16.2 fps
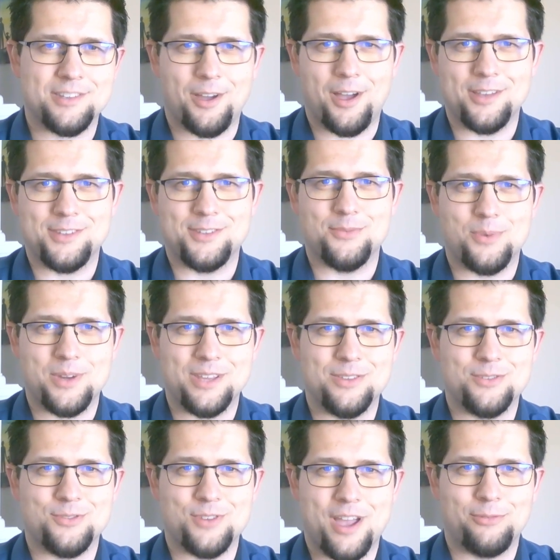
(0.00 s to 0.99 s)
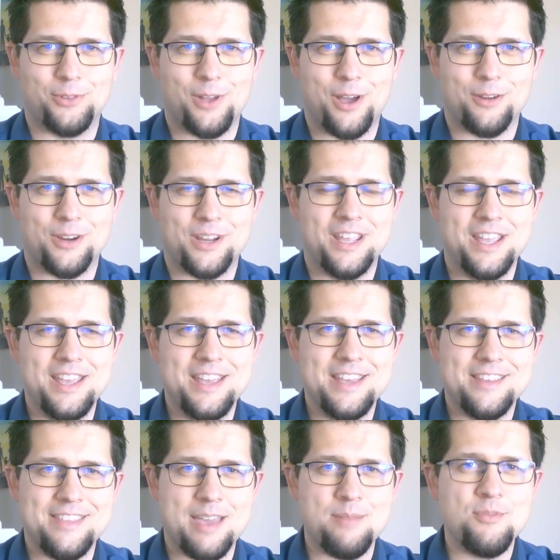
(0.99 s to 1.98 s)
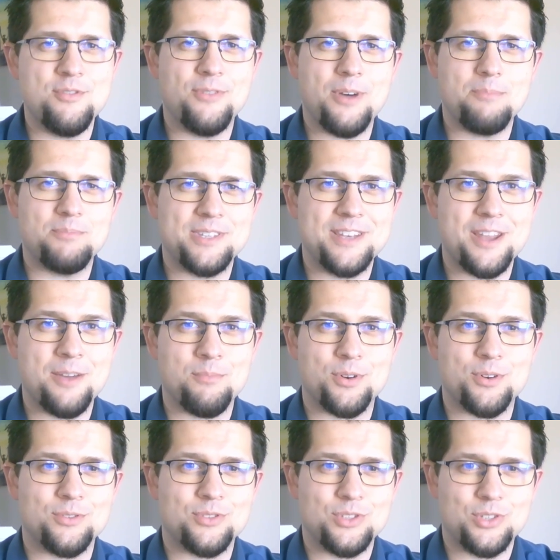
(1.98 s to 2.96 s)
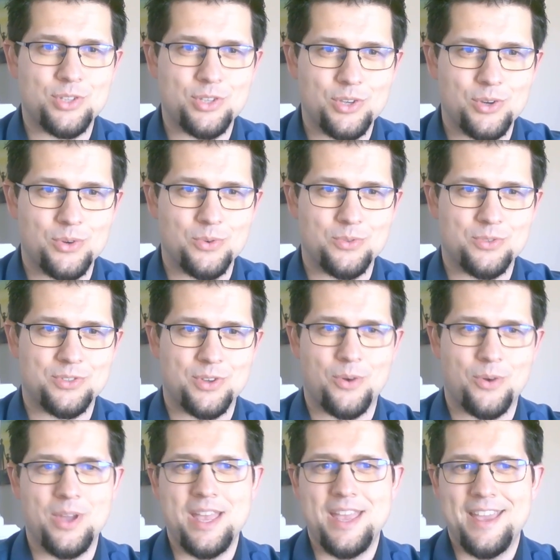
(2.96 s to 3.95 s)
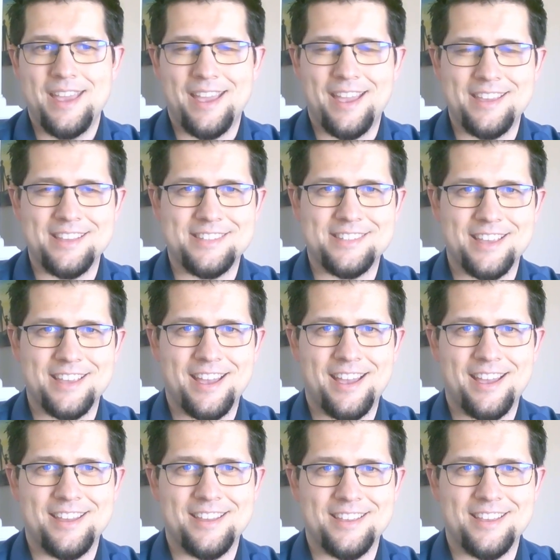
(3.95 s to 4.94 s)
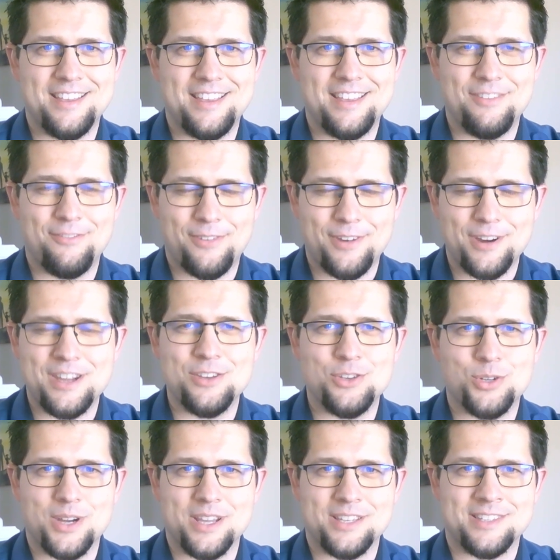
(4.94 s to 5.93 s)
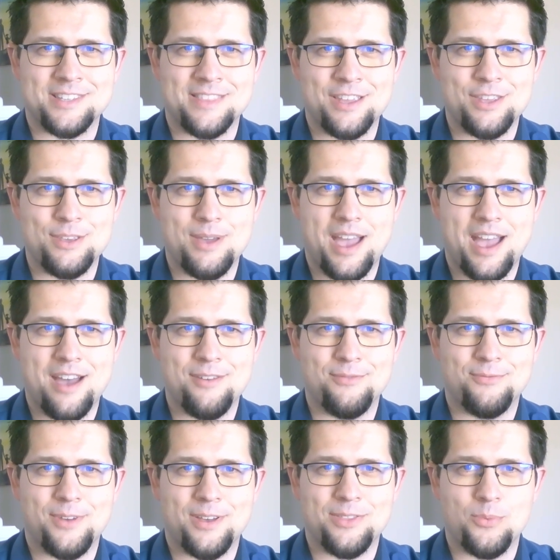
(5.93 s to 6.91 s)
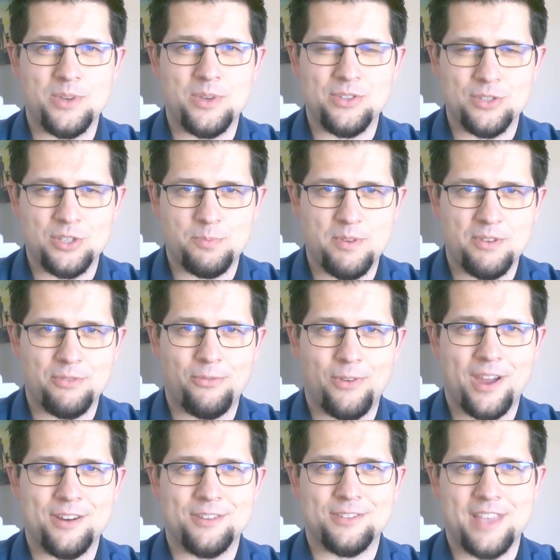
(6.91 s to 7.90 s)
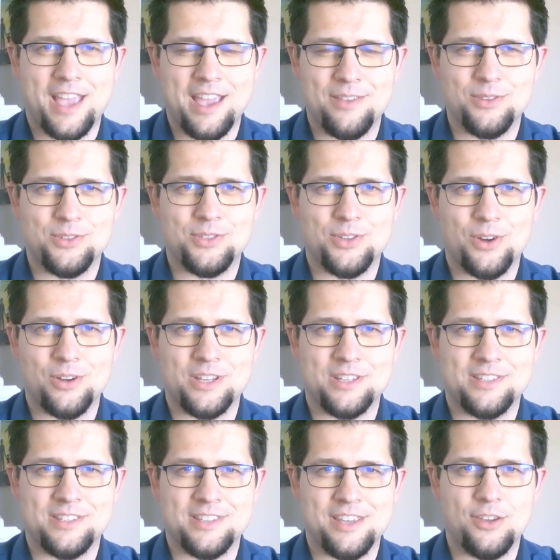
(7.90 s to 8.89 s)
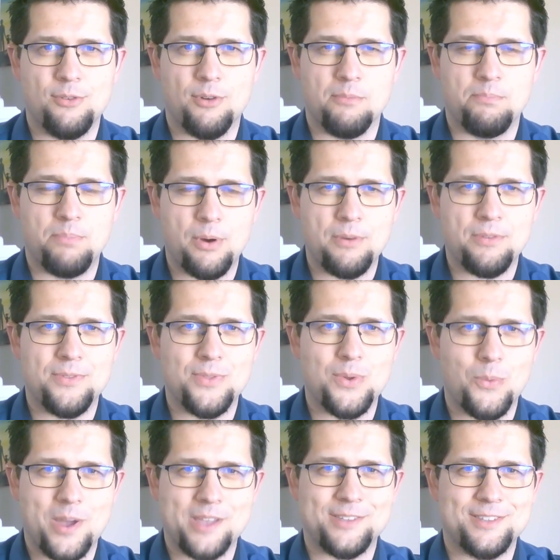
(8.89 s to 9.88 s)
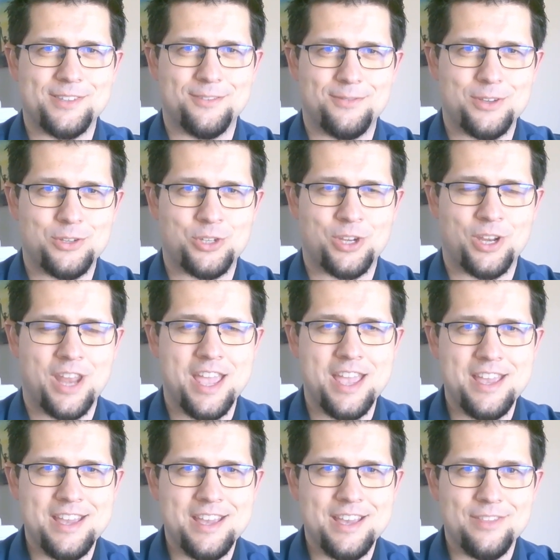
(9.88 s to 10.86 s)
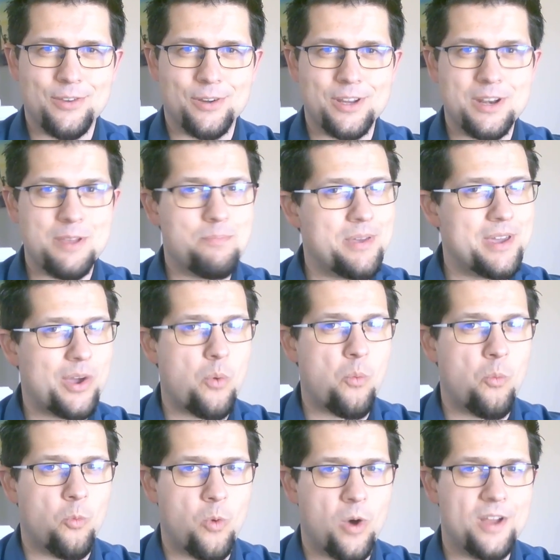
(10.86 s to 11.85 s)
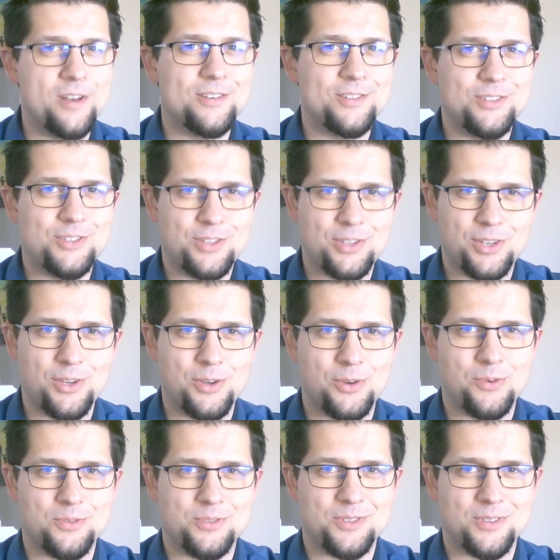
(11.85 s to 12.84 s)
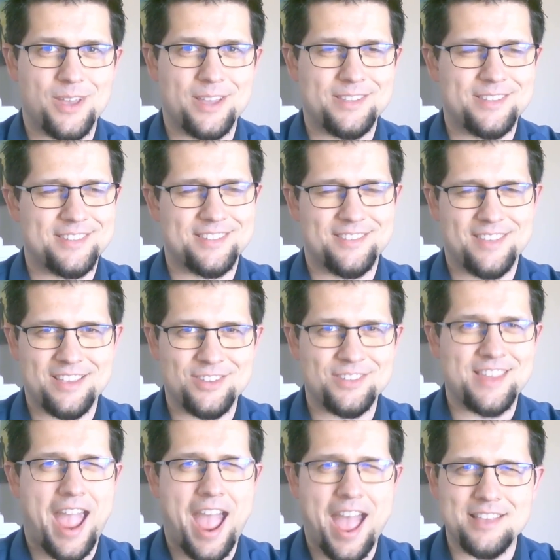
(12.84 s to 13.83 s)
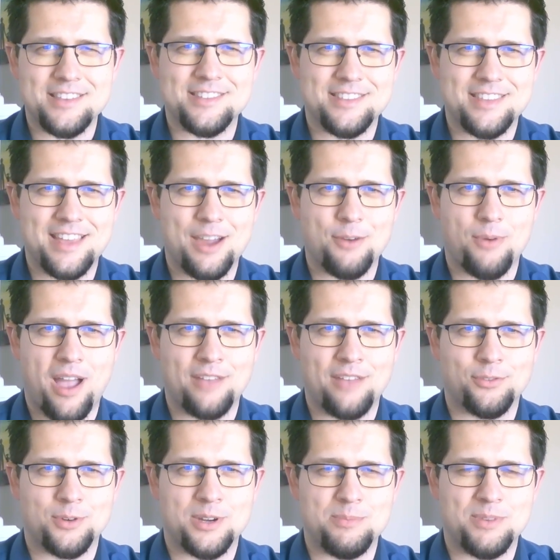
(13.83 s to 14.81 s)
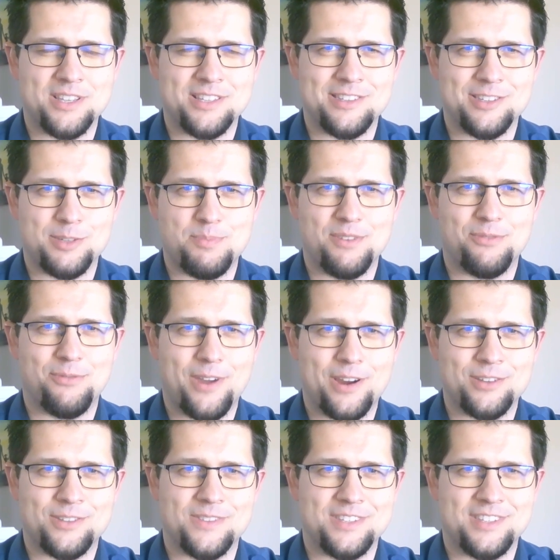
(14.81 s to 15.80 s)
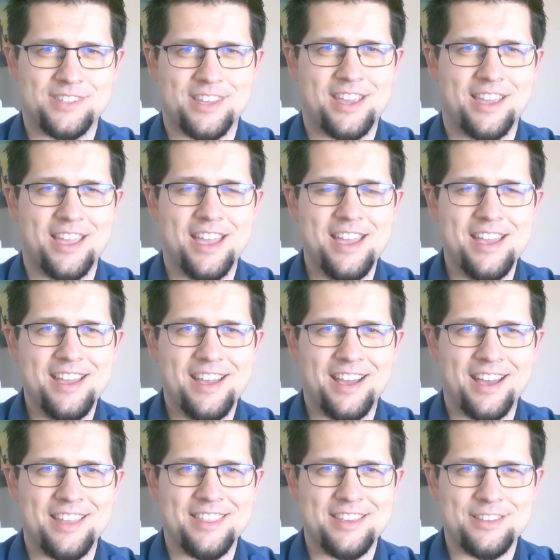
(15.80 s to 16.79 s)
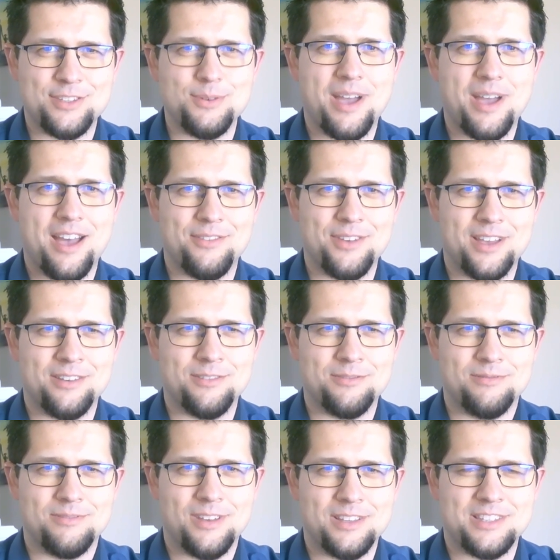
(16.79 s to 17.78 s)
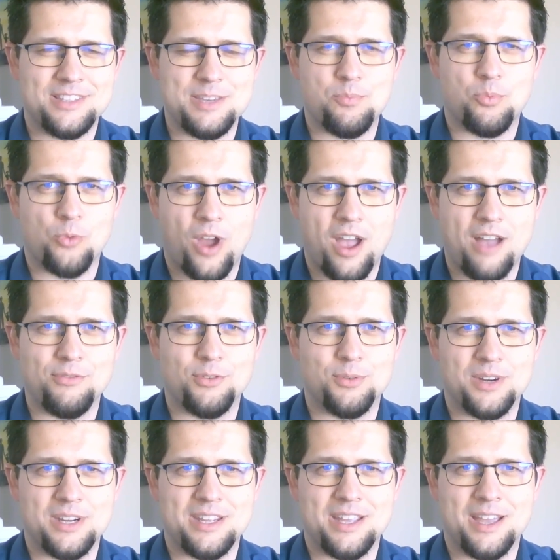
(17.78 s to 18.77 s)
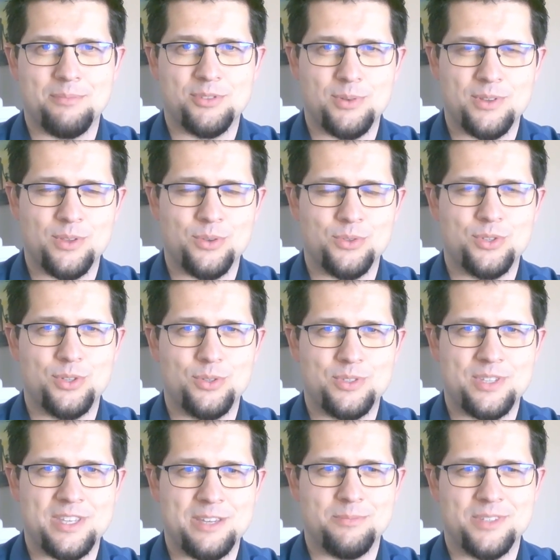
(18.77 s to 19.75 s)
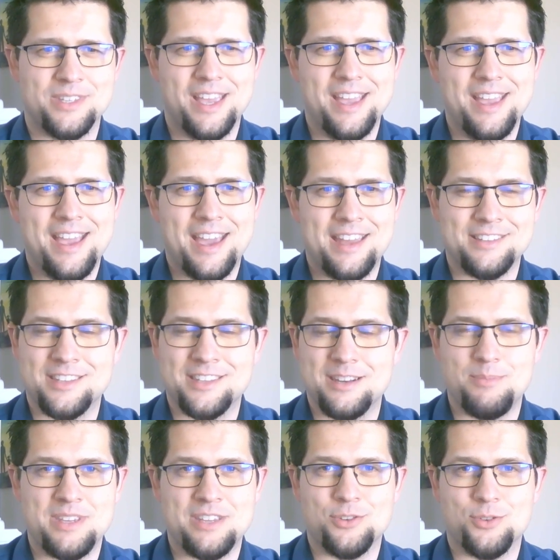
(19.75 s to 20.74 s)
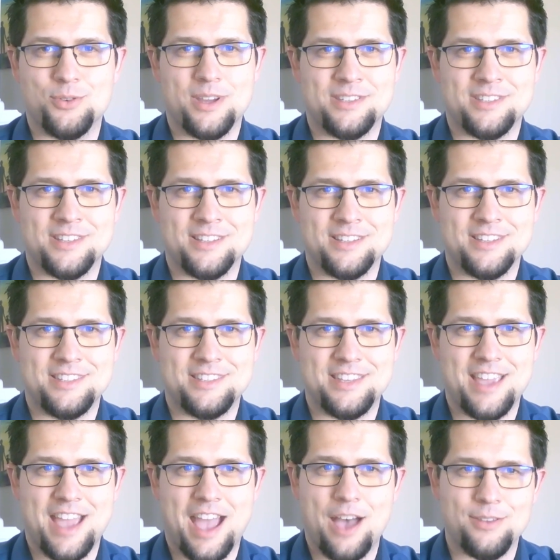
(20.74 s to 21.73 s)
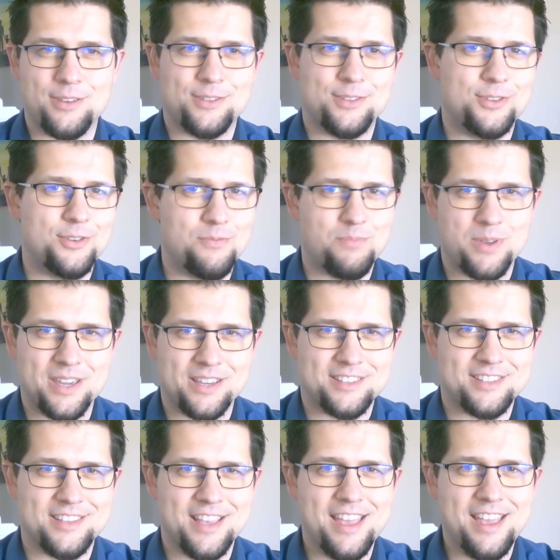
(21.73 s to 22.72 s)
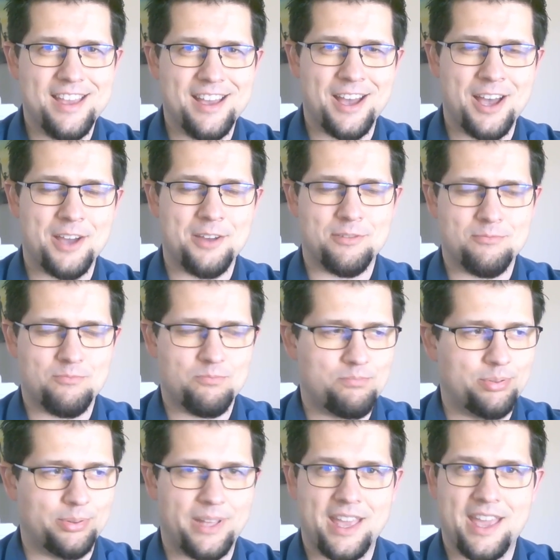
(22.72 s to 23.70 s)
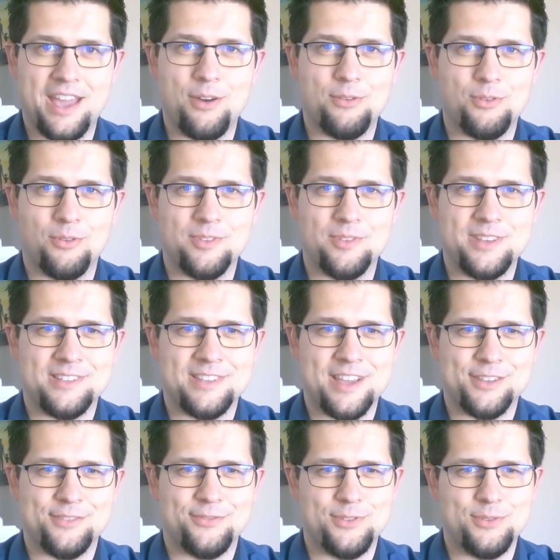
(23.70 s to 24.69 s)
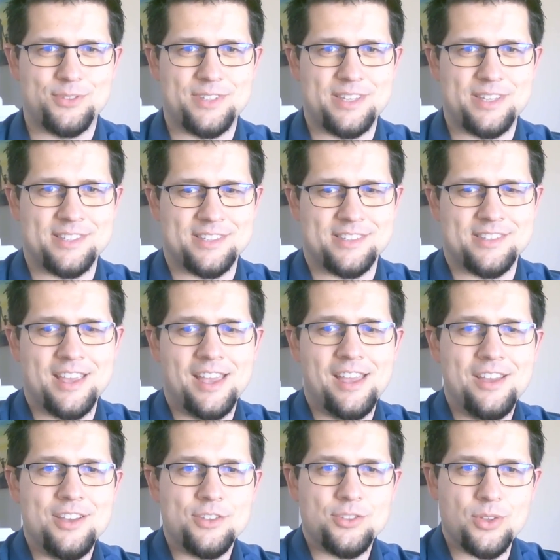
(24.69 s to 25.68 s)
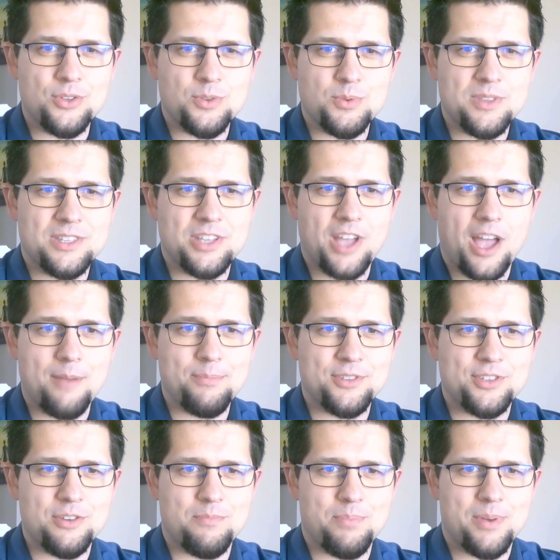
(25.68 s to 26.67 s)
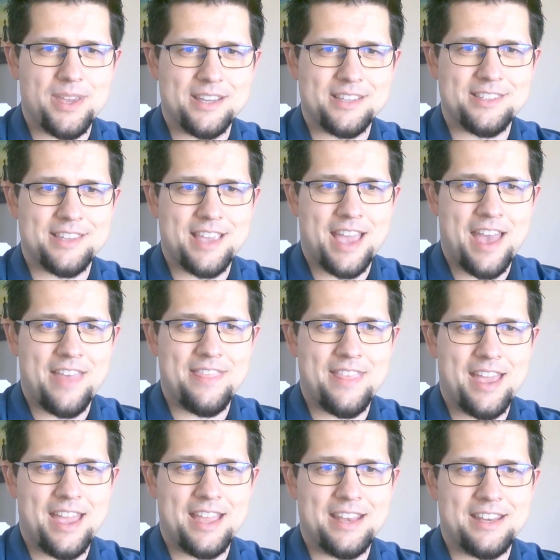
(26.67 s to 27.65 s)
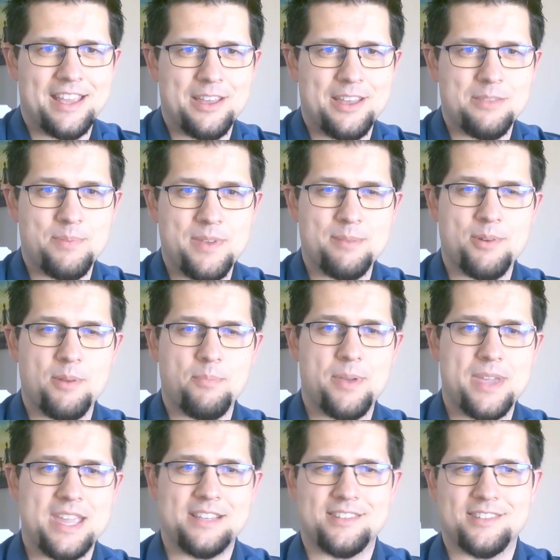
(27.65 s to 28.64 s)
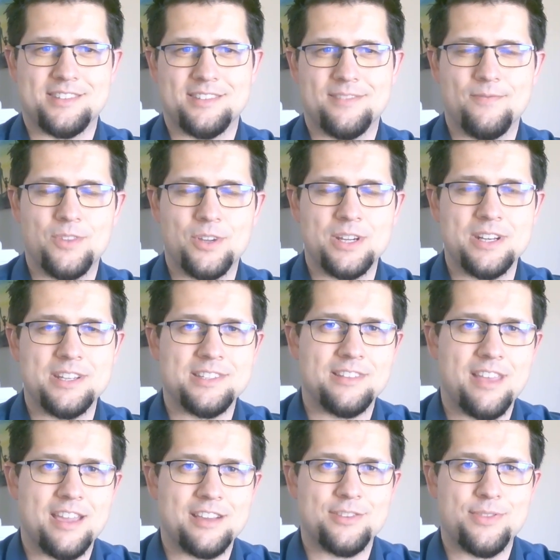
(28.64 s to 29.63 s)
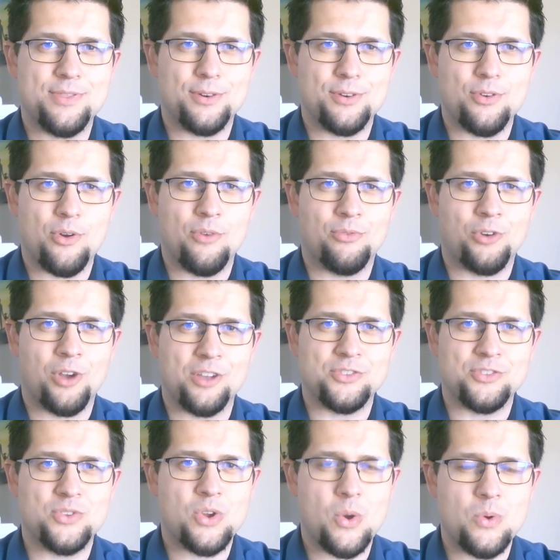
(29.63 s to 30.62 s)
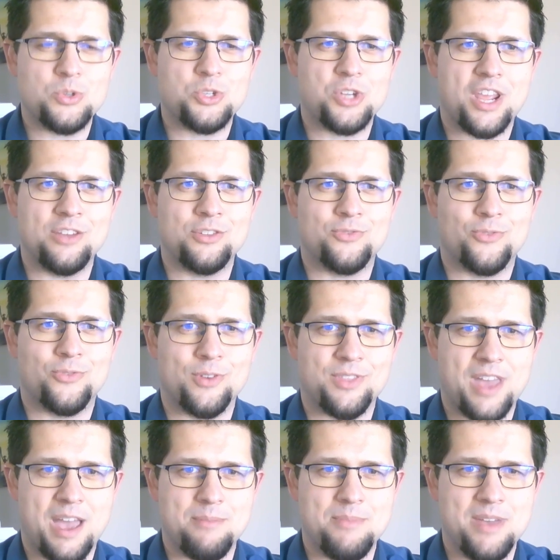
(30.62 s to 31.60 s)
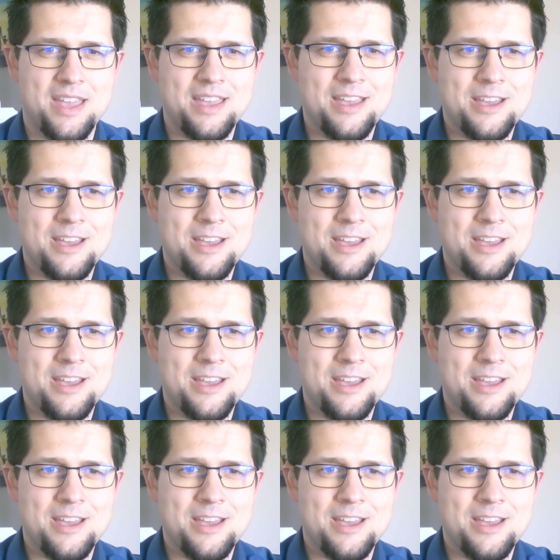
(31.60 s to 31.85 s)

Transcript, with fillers: odds of winning the draft lottery. They move up to number two. So it's uh, very interesting that you have uh, the Windsor Spitfires and the Sarnia Sting, who are both in the West Division they're going to pick 1 2. So that's just adds to that rivalry because the Spitfires and the Sting, uh, they do have a, a deep rivalry uh, between those two teams. And it's going to be interesting to see how these two picks uh, play out over these next few seasons. So those were the top two picks. And then uh, the Peterborough Petes. they're going to select third overall. So no change for them.